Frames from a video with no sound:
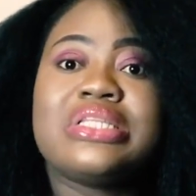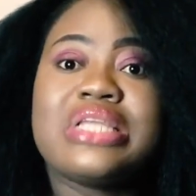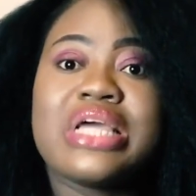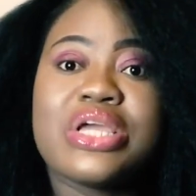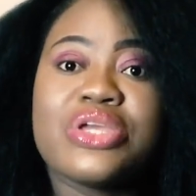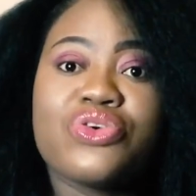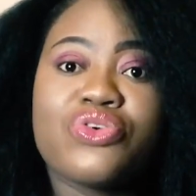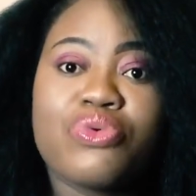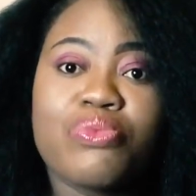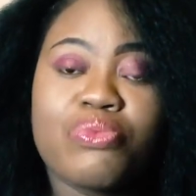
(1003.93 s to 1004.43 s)

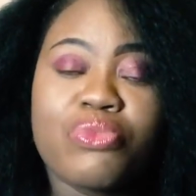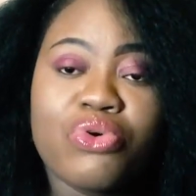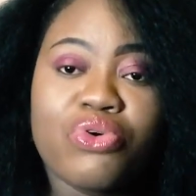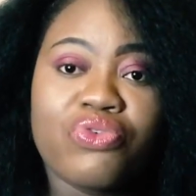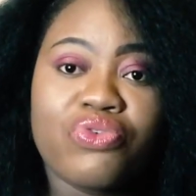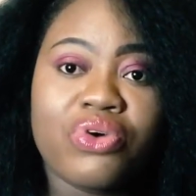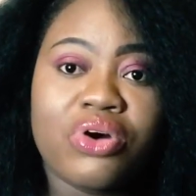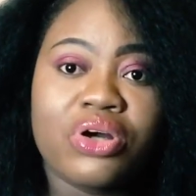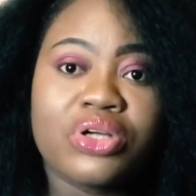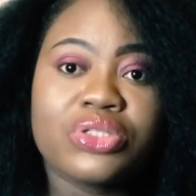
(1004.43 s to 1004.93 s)
then you
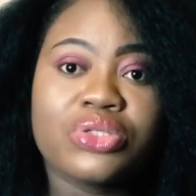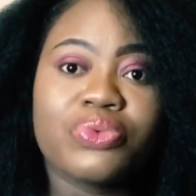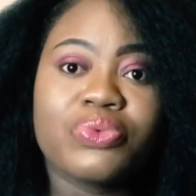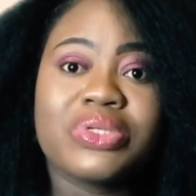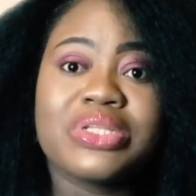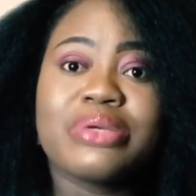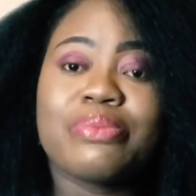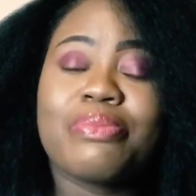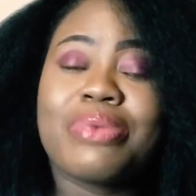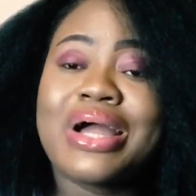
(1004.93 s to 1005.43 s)
move on
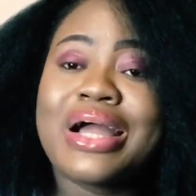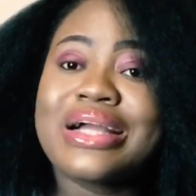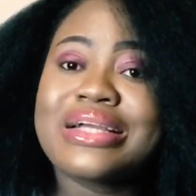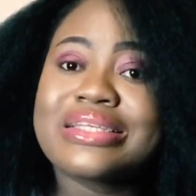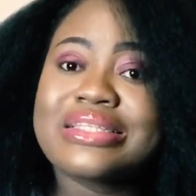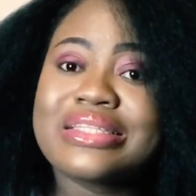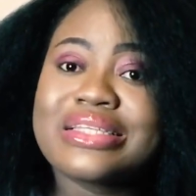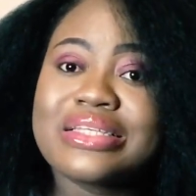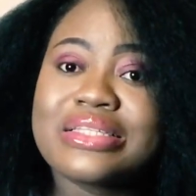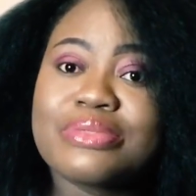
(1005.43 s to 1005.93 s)
with the bank
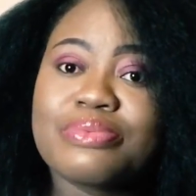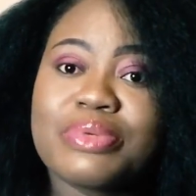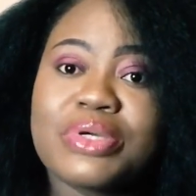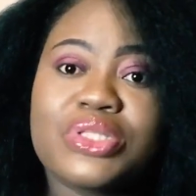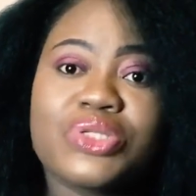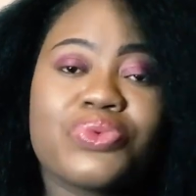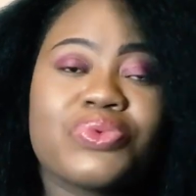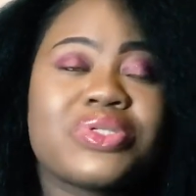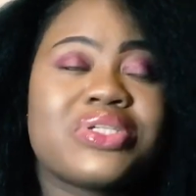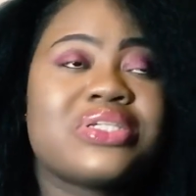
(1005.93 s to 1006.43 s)

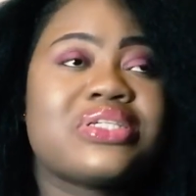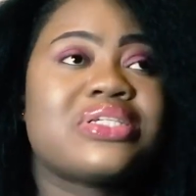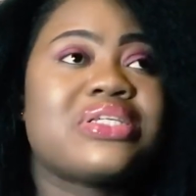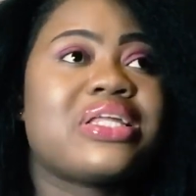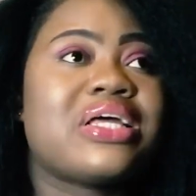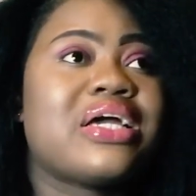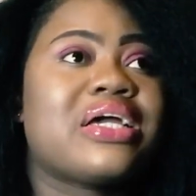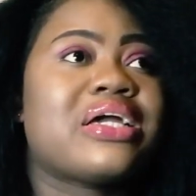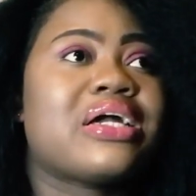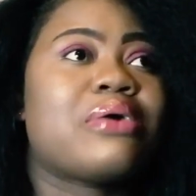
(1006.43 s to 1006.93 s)
statement, which is
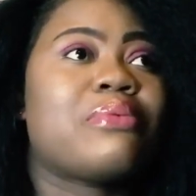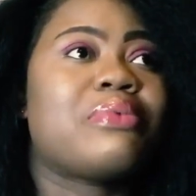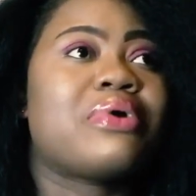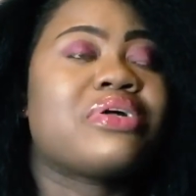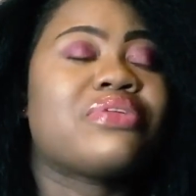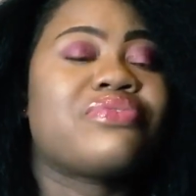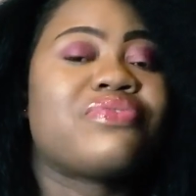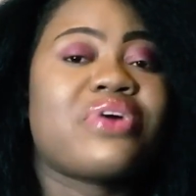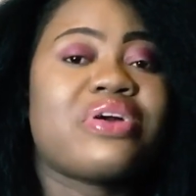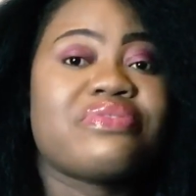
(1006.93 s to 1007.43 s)
like
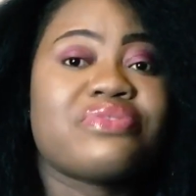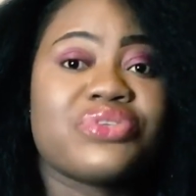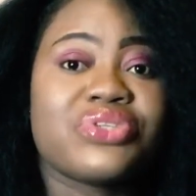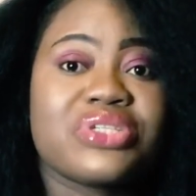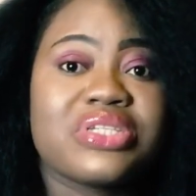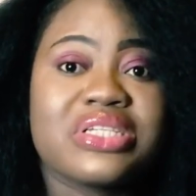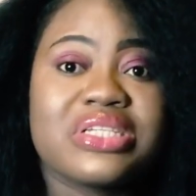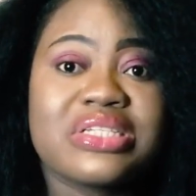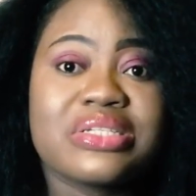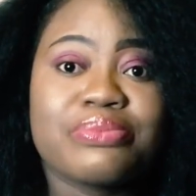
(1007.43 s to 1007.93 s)
about 5 to
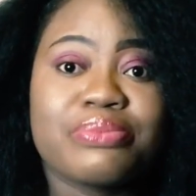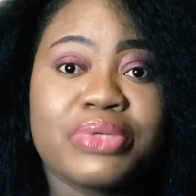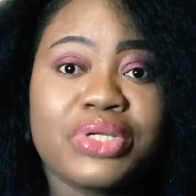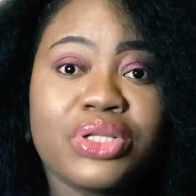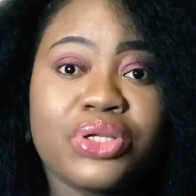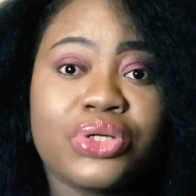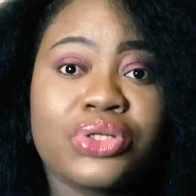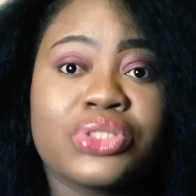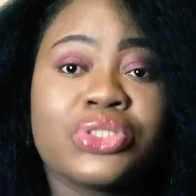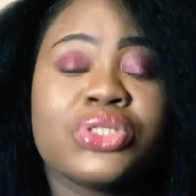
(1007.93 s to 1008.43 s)
6
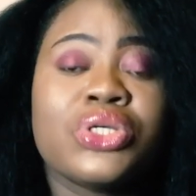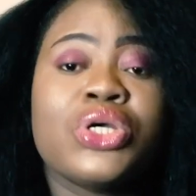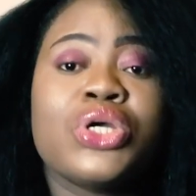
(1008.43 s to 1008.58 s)
million.